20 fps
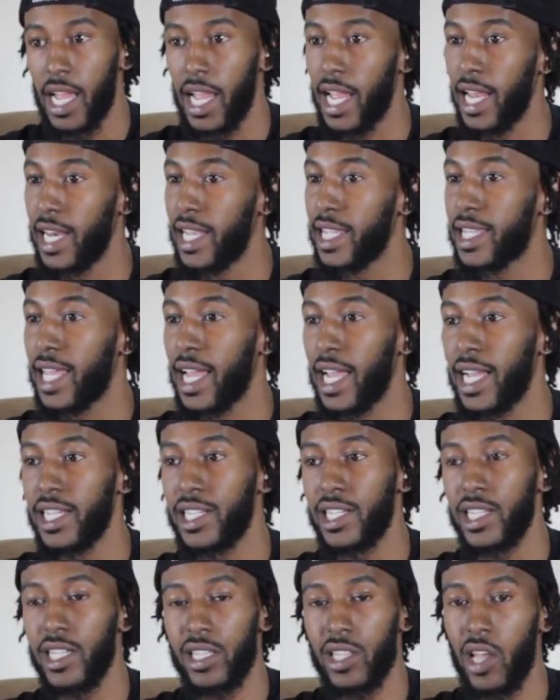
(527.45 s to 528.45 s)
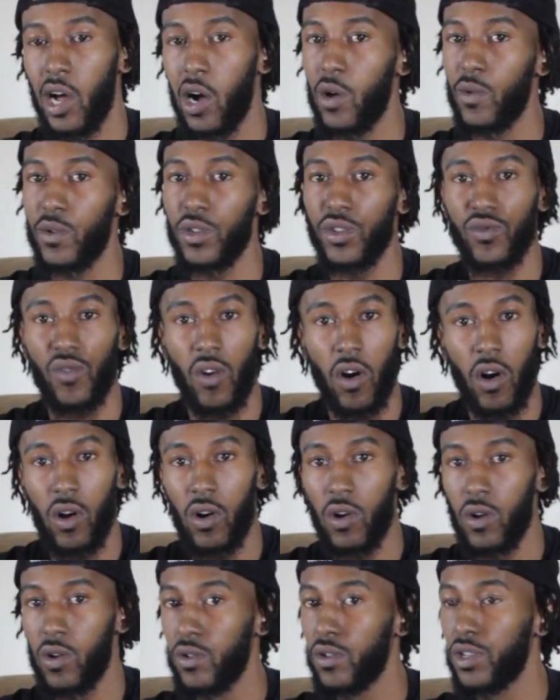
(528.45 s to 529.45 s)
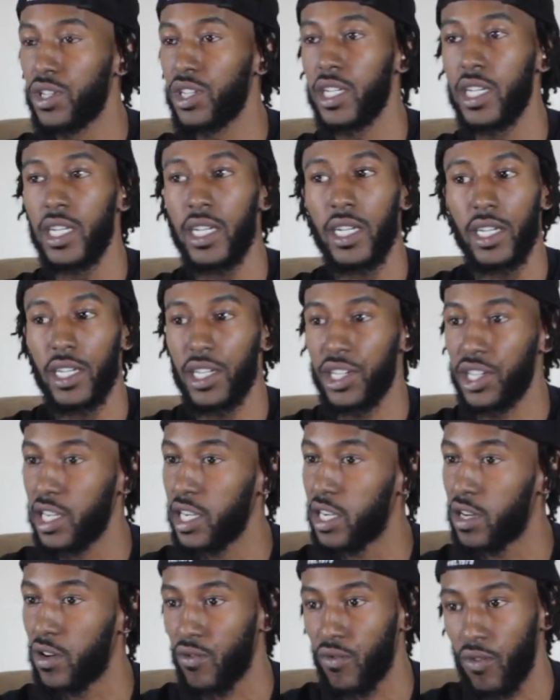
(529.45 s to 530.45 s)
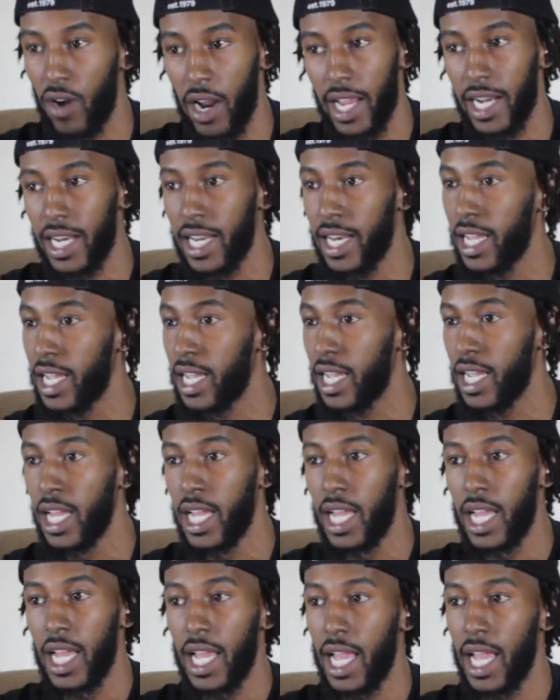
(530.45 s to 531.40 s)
Anything she thought was wrong, she corrected it.